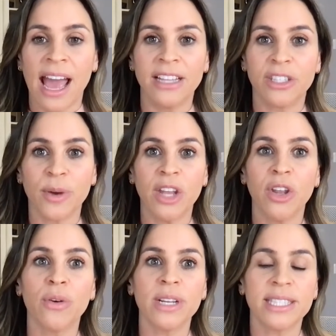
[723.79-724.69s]
And so he
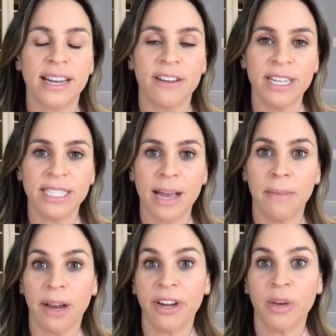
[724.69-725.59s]
noticed that every time
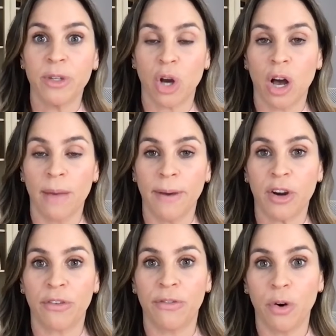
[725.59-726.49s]
Mary would talk about
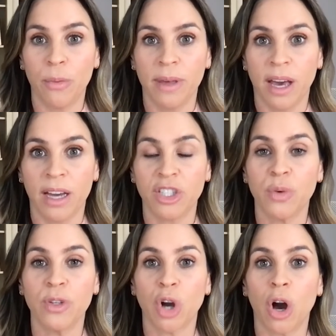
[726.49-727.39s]
her phobia,
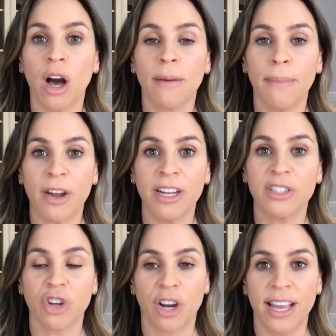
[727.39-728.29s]
she would talk about it
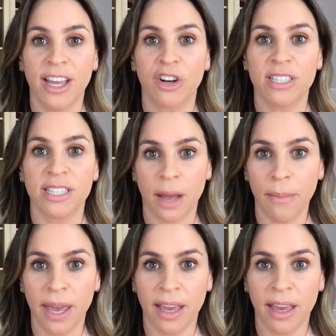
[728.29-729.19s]
starting in her
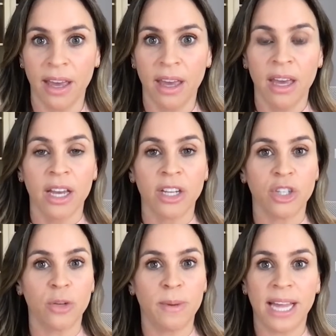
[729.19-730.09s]
stomach.
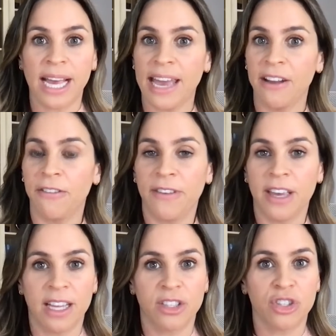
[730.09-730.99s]
She'd be like,
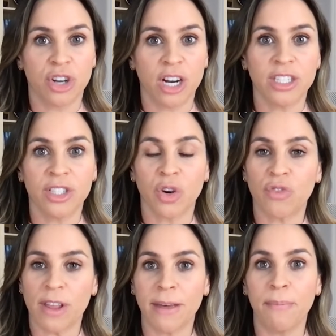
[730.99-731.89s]

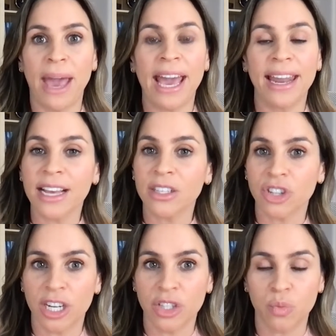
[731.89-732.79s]
the panic
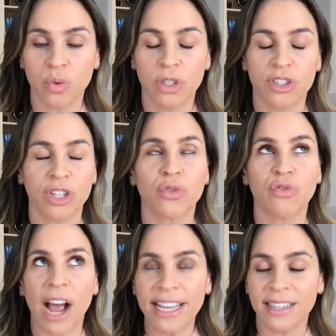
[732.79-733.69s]
would start to
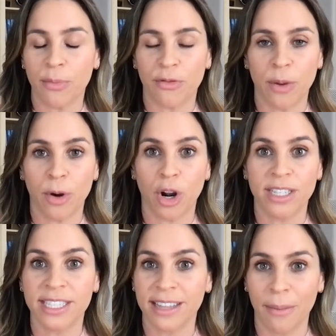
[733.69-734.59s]
rise up from her
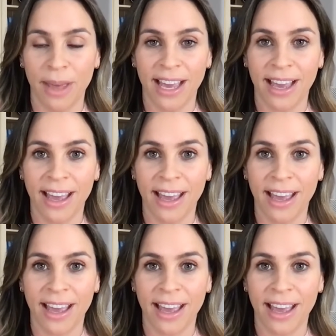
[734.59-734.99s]
stomach.